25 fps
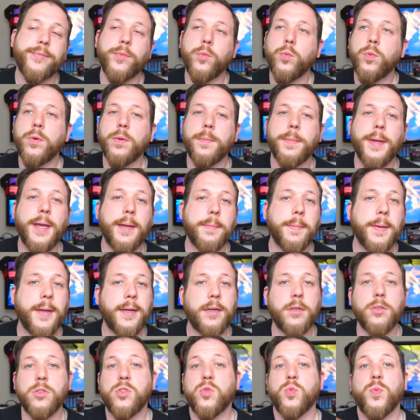we're
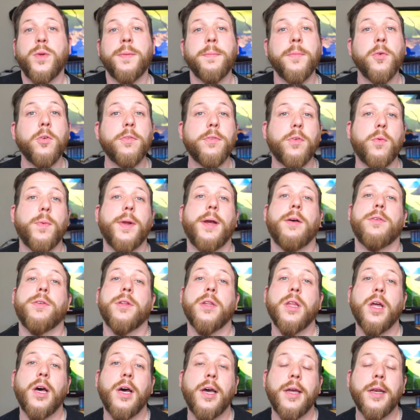backpackers, we move around a
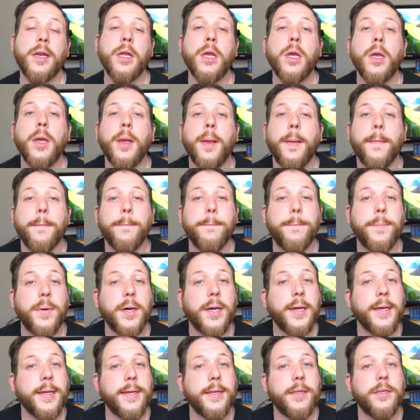lot,
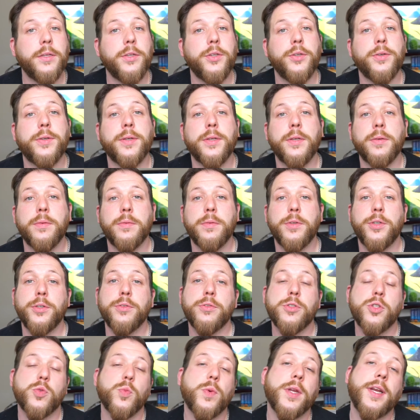but you can
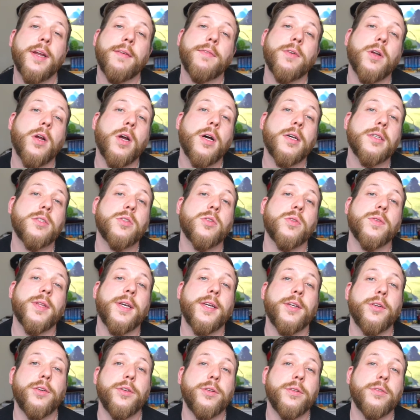use whatever hostel
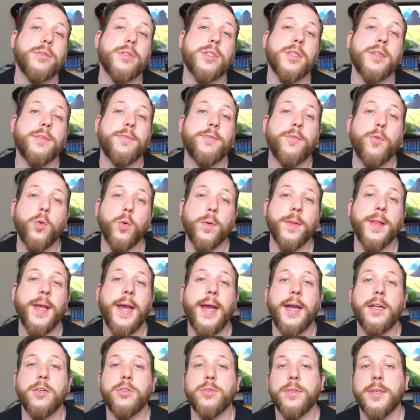that you're using for the
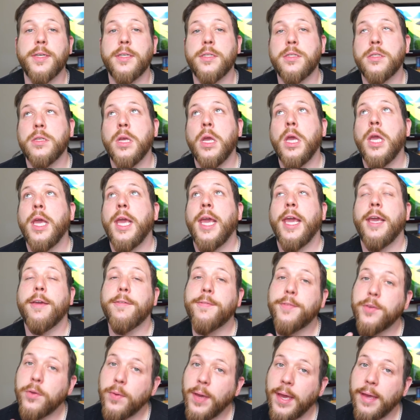address
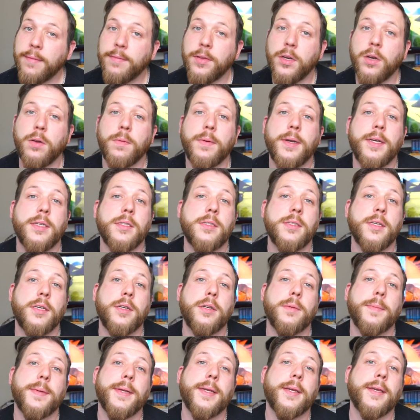if you haven't already set
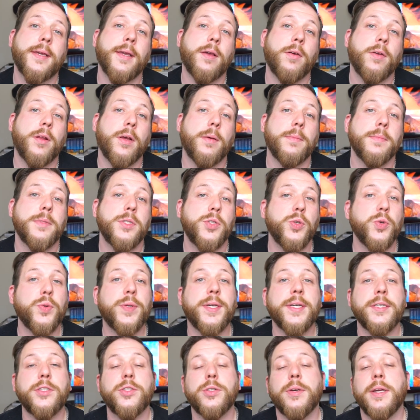your bank account up to
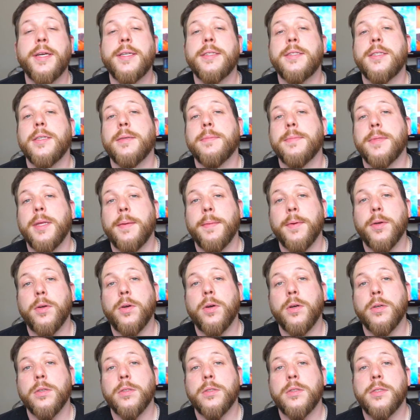get your ATM debit
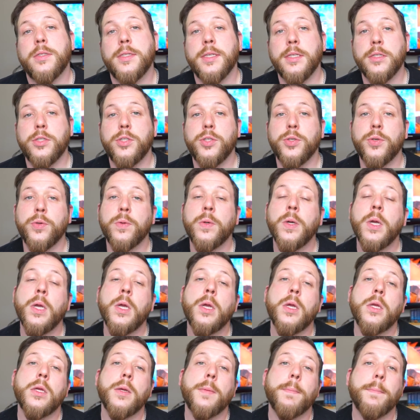card sent to.
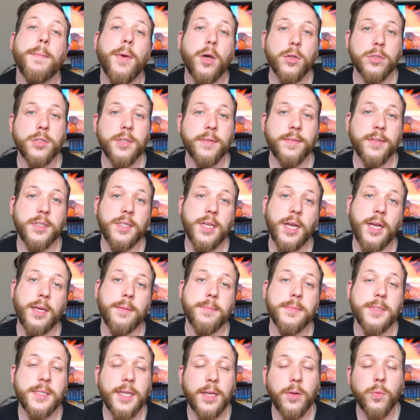Most of the
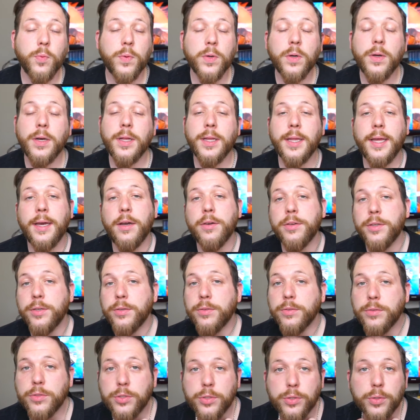times they will allow
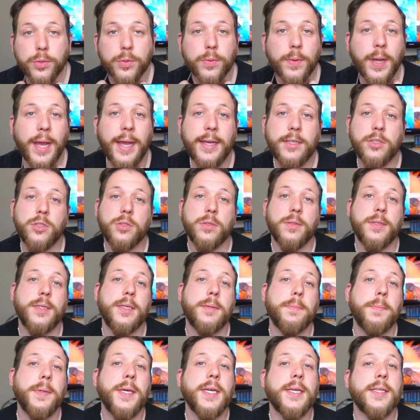you to
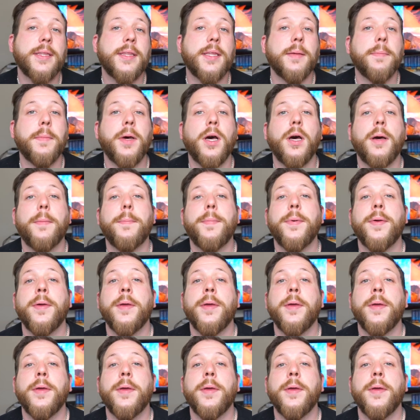actually pick them up